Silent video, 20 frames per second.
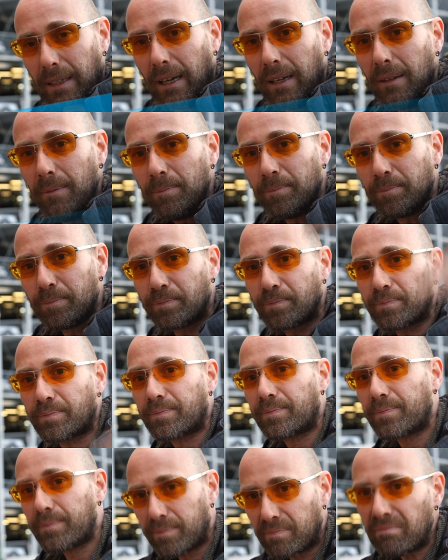which is just
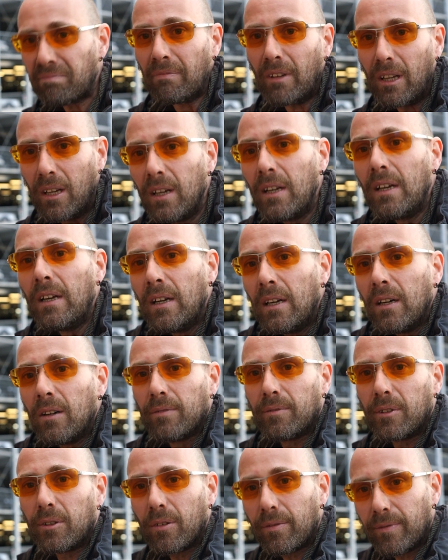above us.
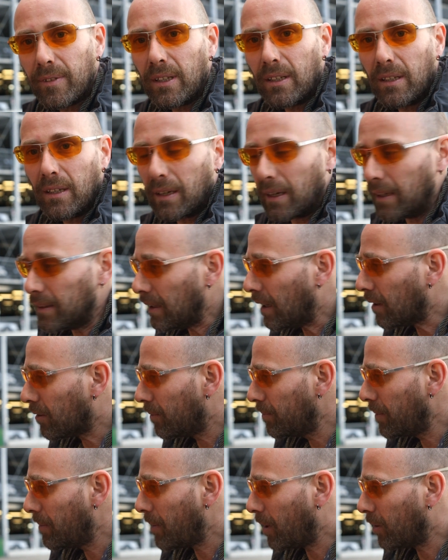
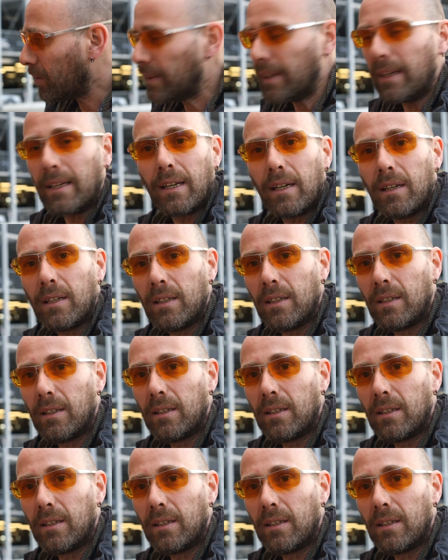The